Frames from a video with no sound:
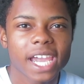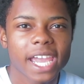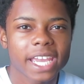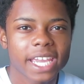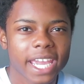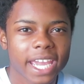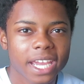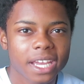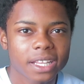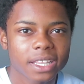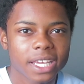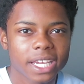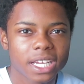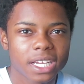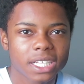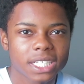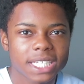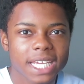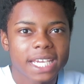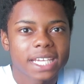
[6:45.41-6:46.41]
I can't
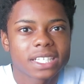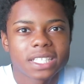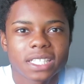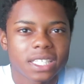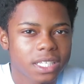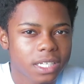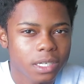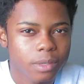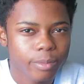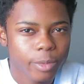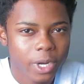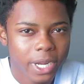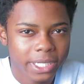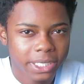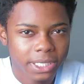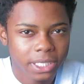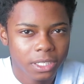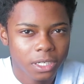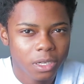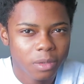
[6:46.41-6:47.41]
like taste the
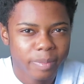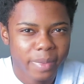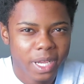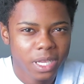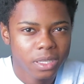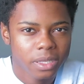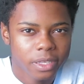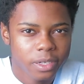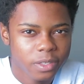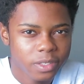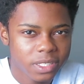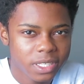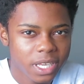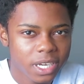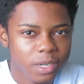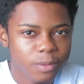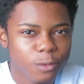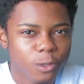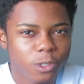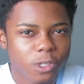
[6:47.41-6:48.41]
oppression on my clothes
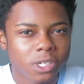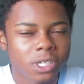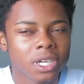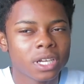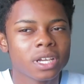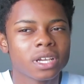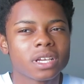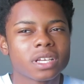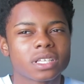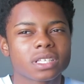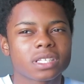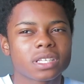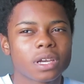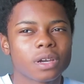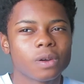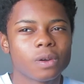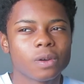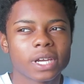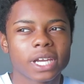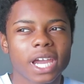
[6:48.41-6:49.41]
anymore,
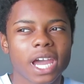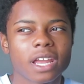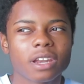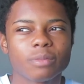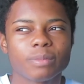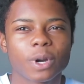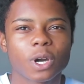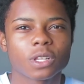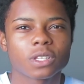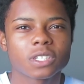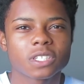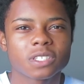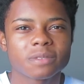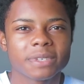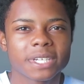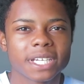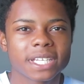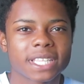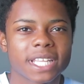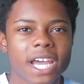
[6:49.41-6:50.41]
so it kind of bothers
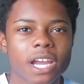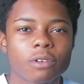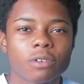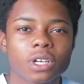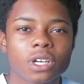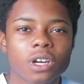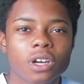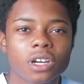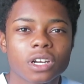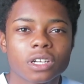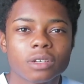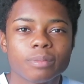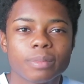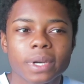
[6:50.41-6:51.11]
me in that regard.